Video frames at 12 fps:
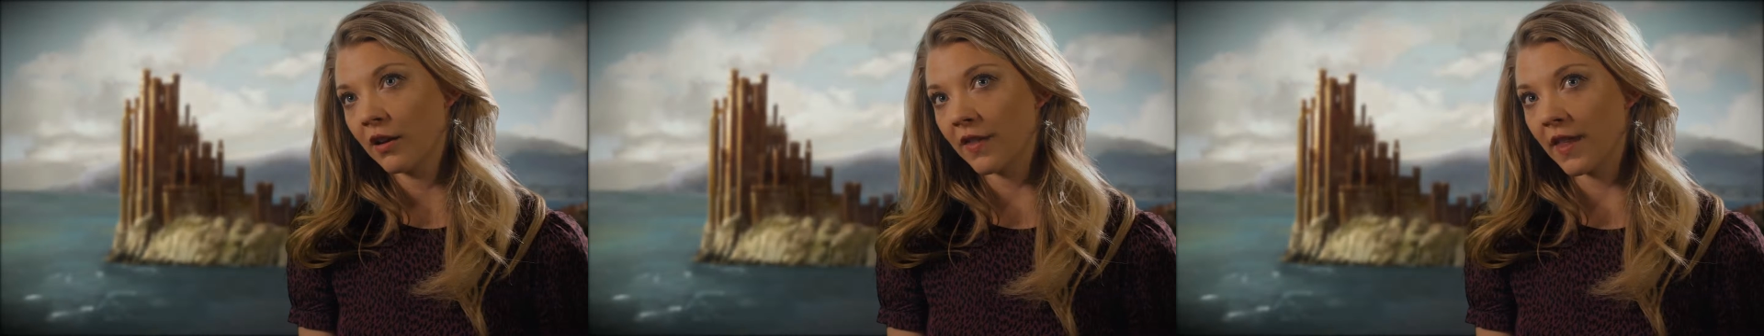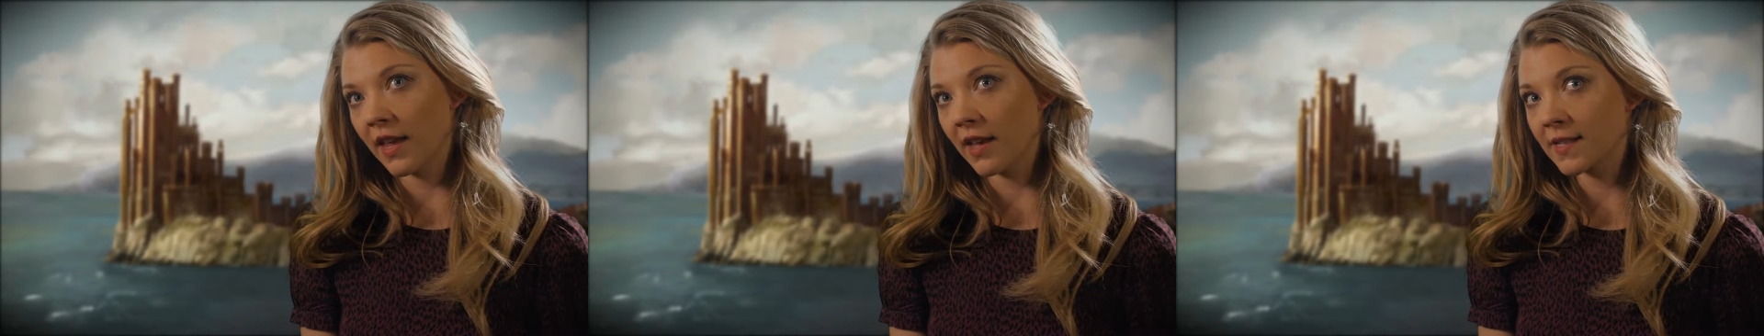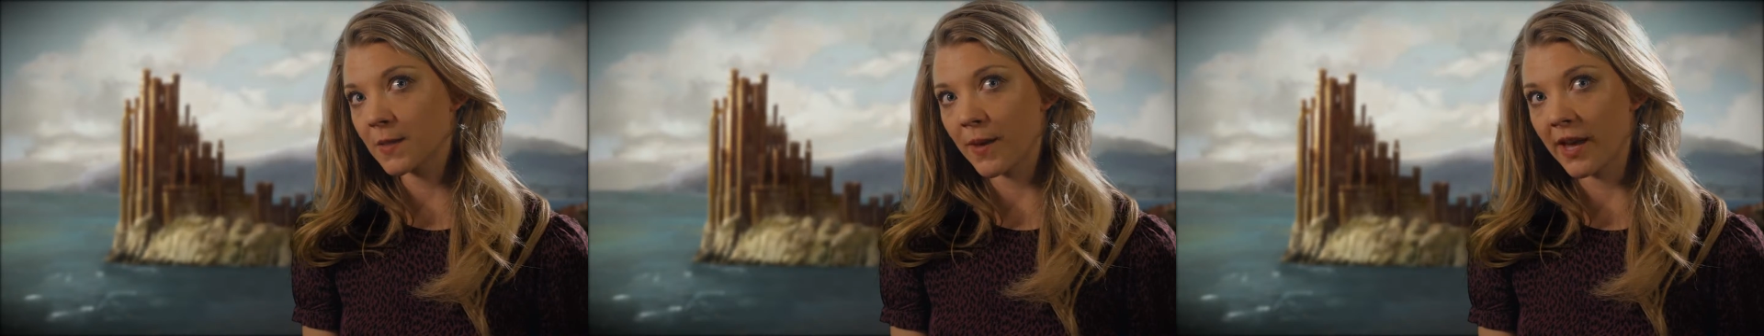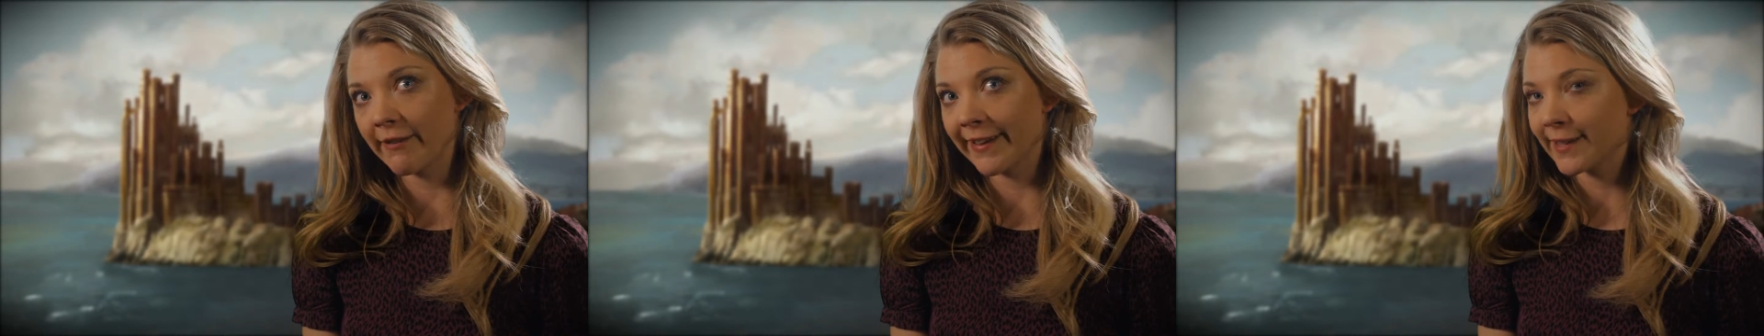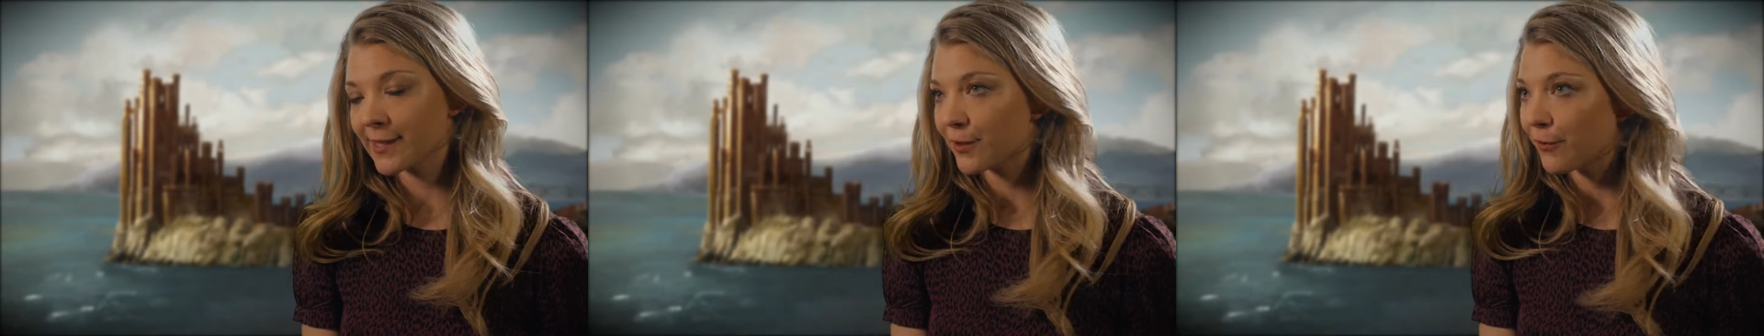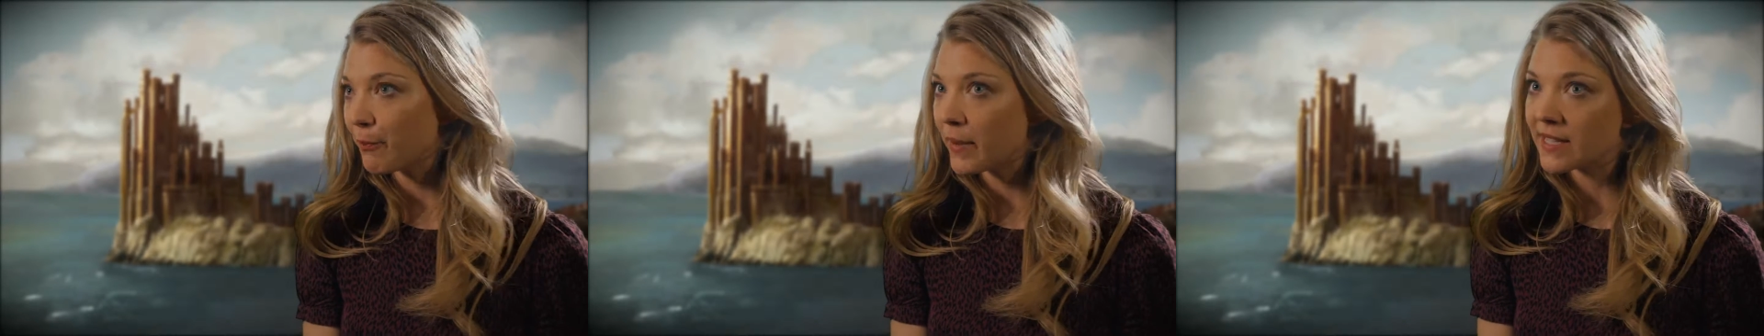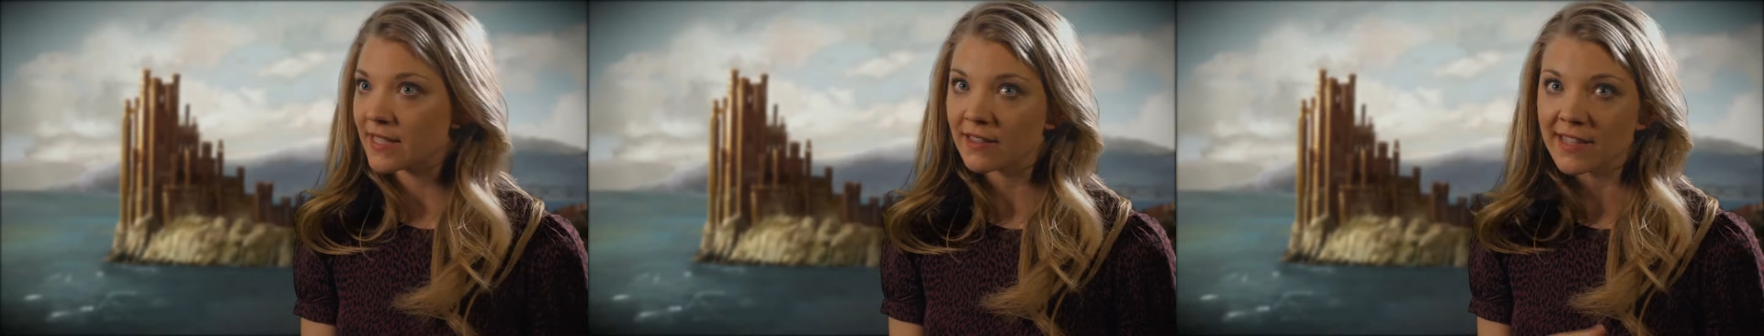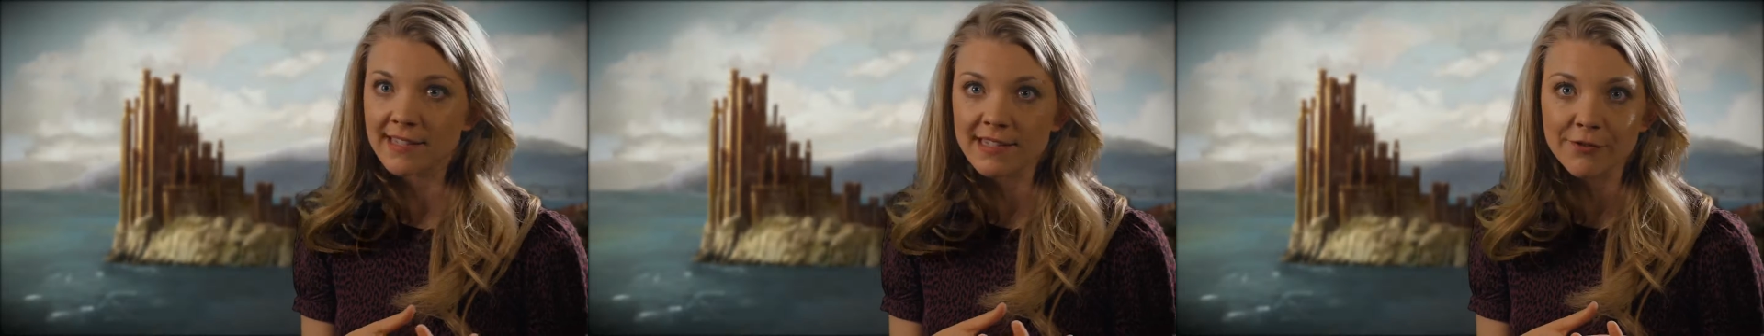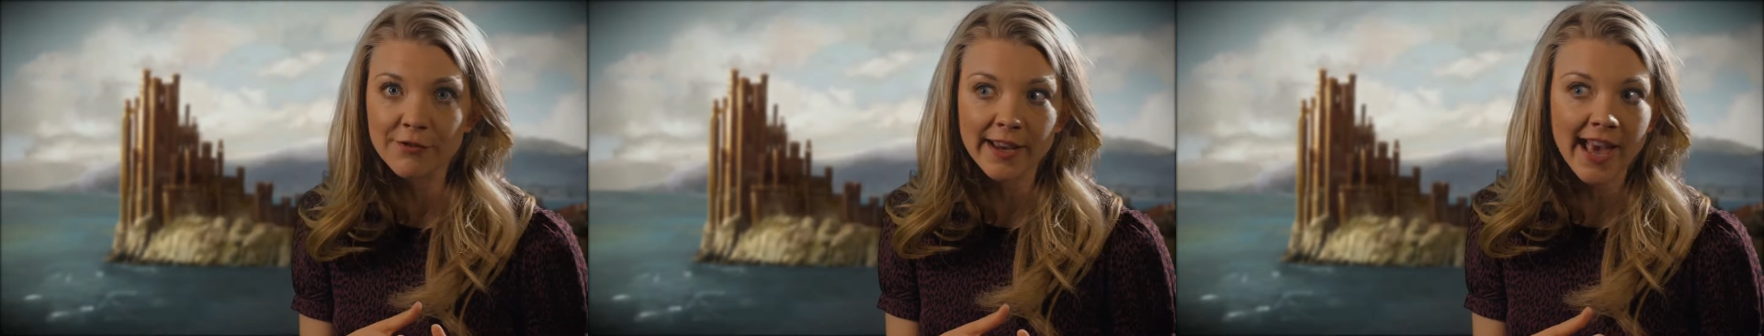the experience of meeting these different